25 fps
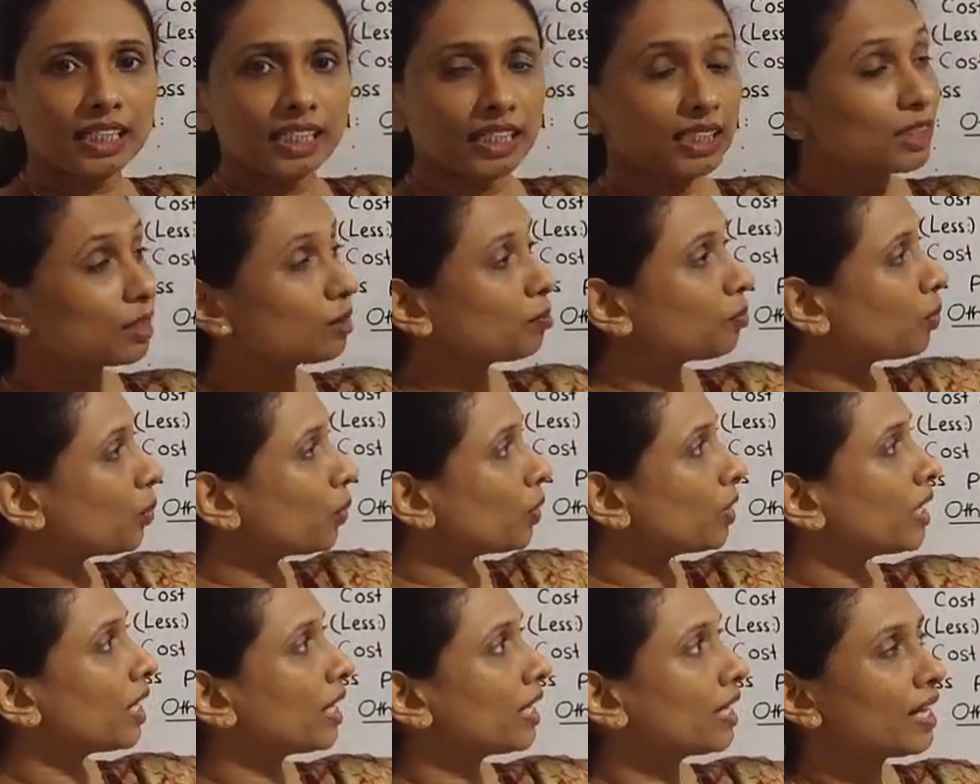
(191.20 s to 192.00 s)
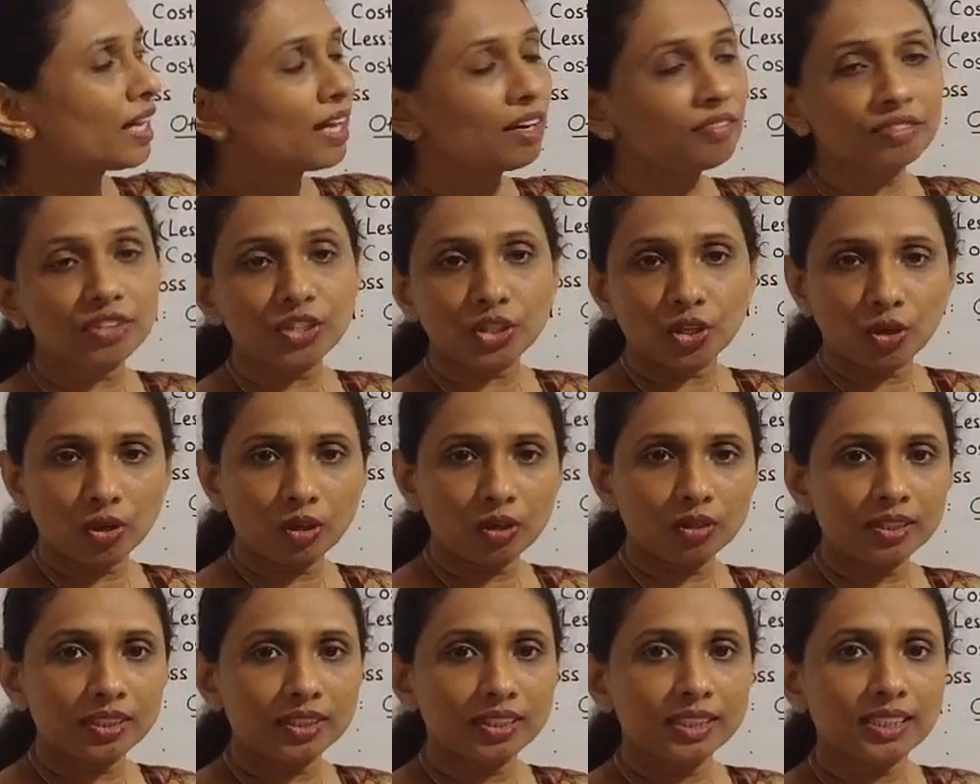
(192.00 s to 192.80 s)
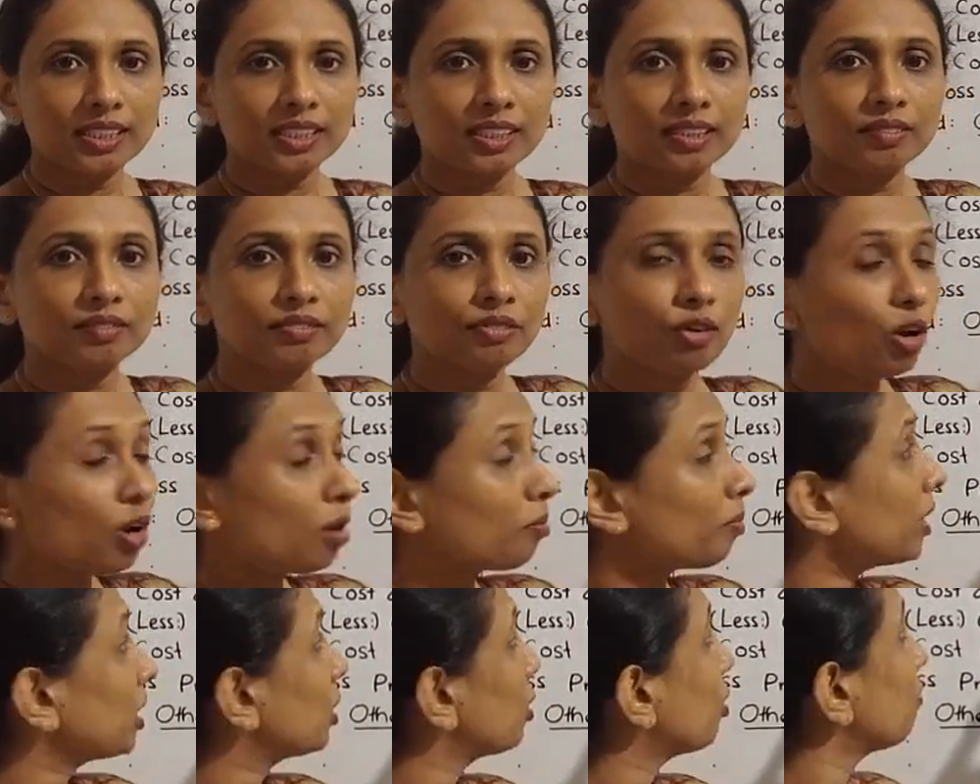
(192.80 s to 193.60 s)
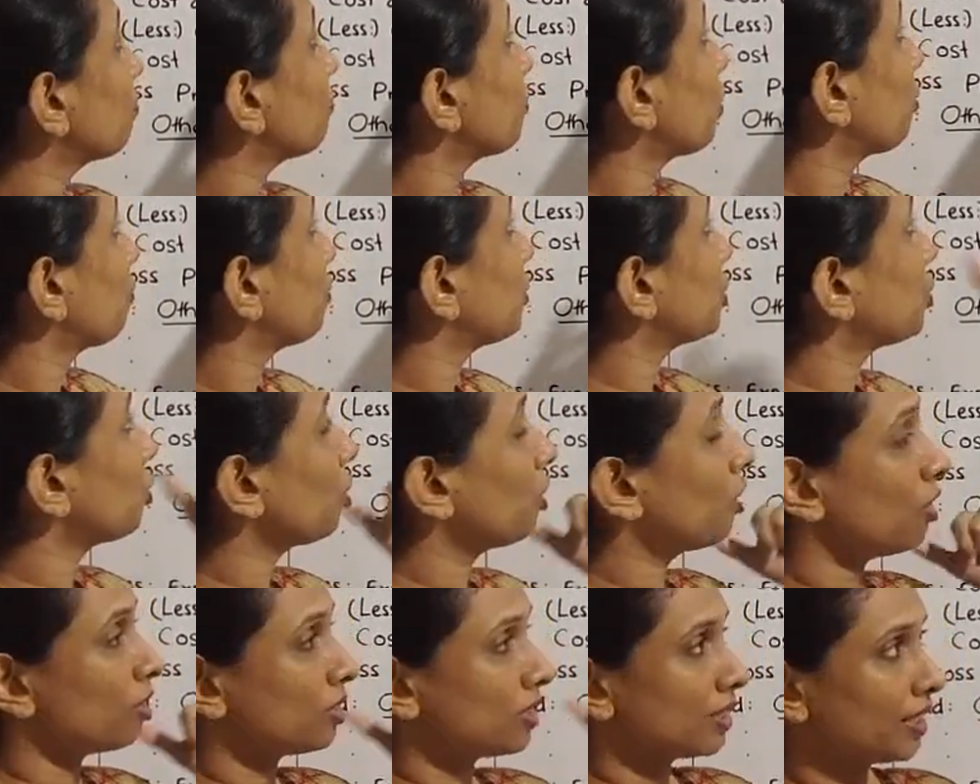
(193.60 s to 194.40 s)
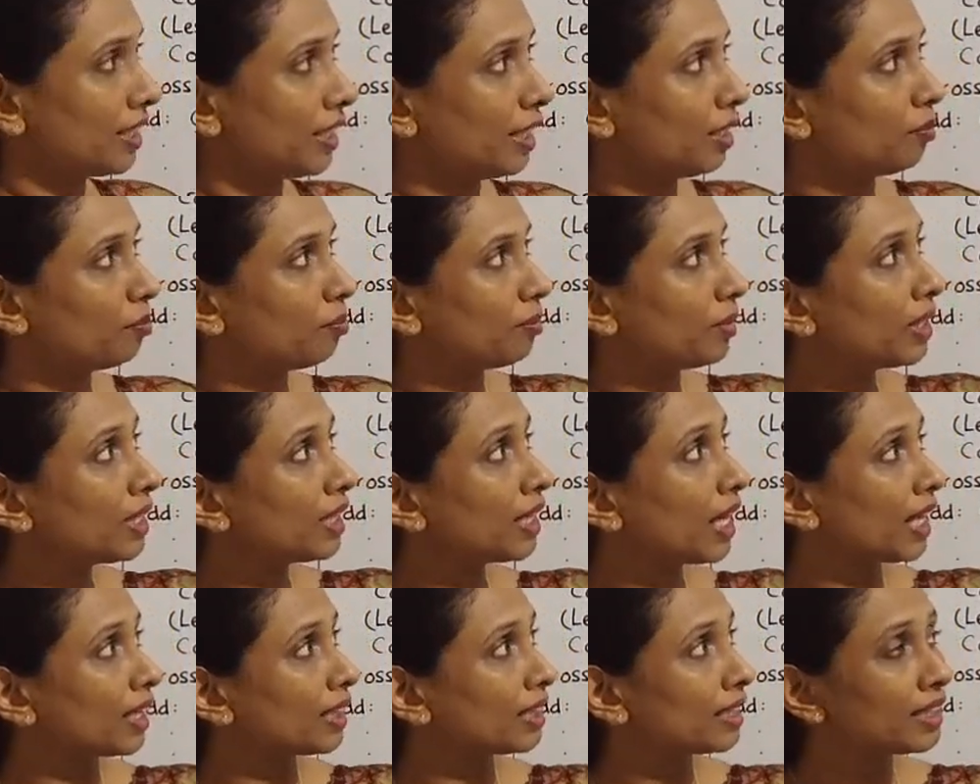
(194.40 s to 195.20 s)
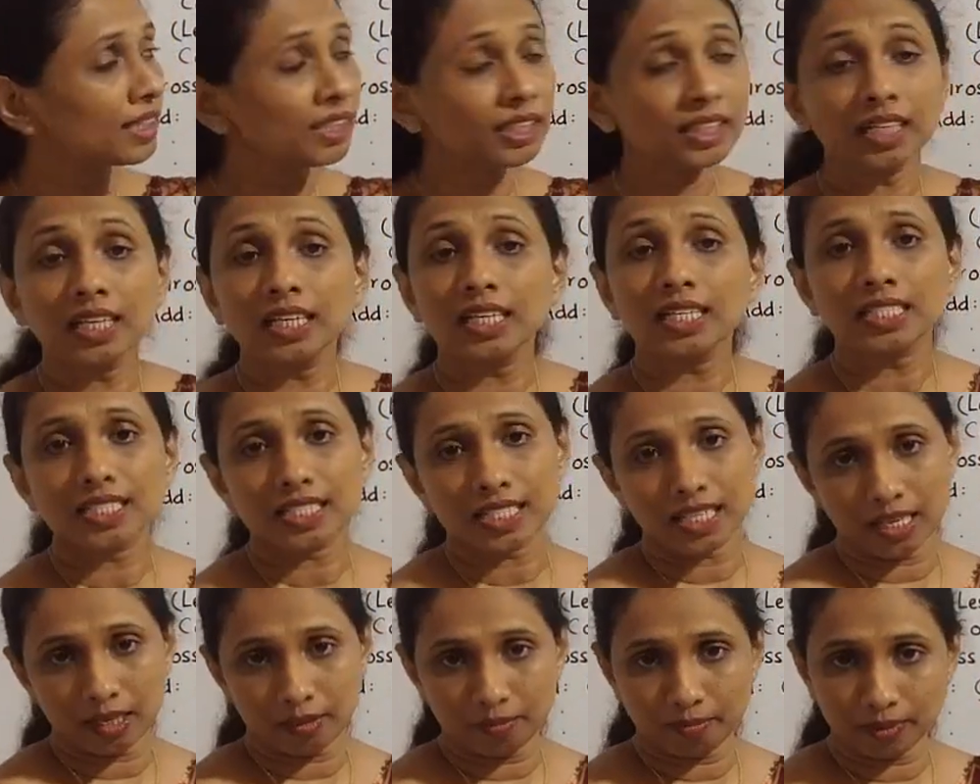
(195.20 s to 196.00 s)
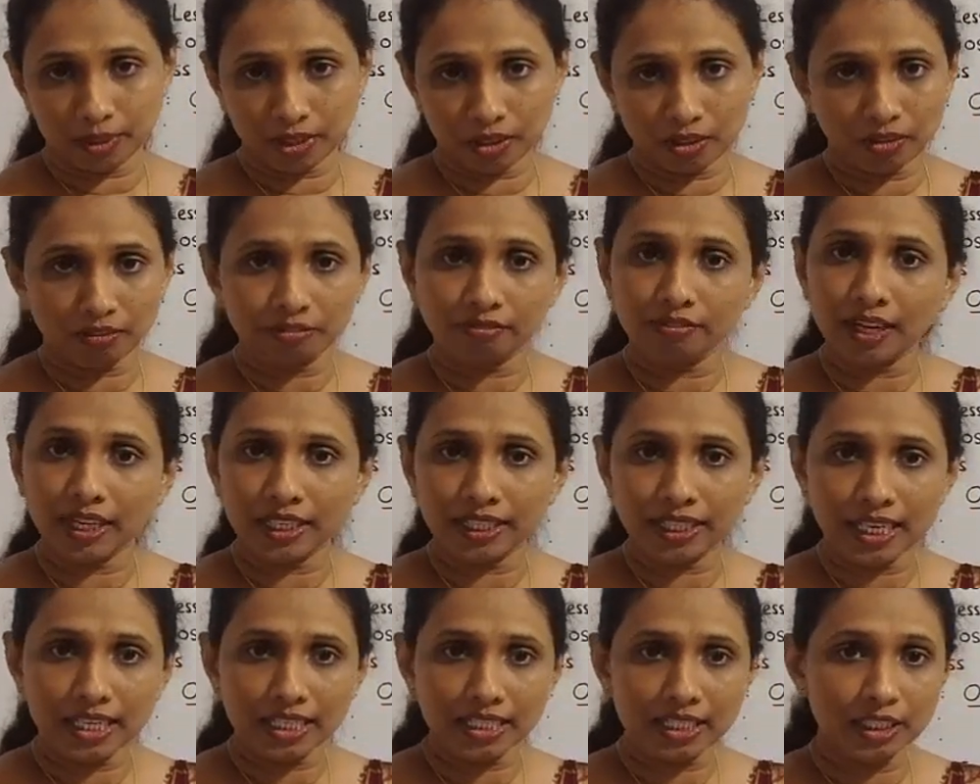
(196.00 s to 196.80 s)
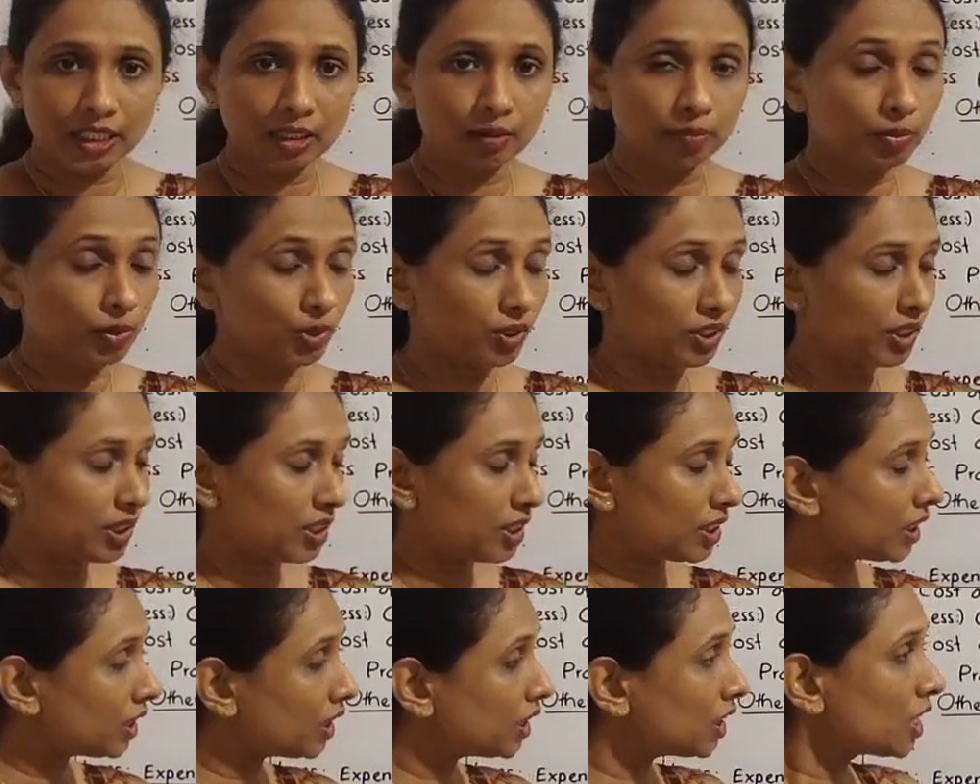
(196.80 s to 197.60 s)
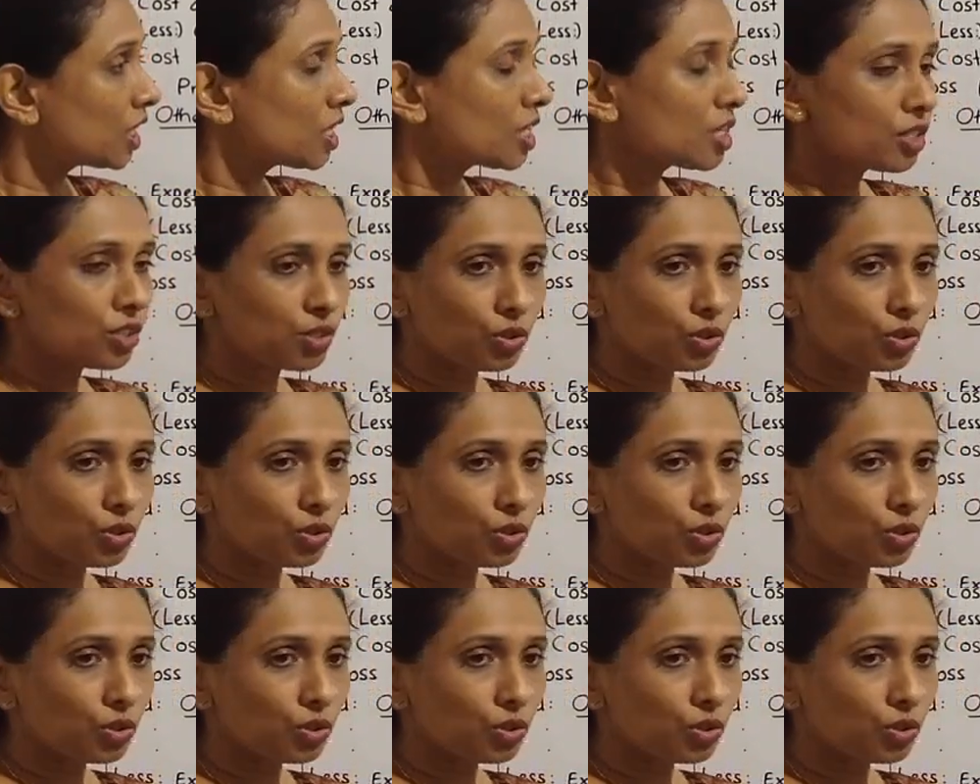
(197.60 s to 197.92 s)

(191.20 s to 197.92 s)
in the board I have drawn the format of profit or loss statement and the statement of financial position.